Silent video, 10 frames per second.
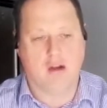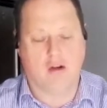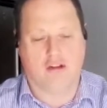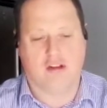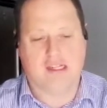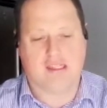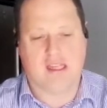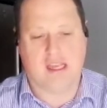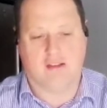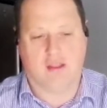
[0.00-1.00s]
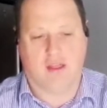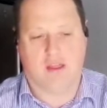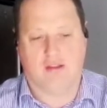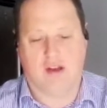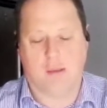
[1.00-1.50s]
Not just, is it
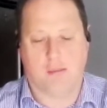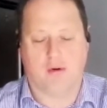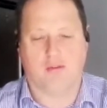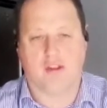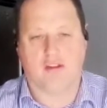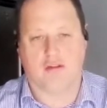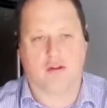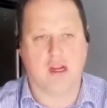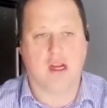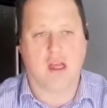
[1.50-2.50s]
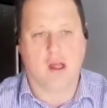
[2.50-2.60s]
this number of this street,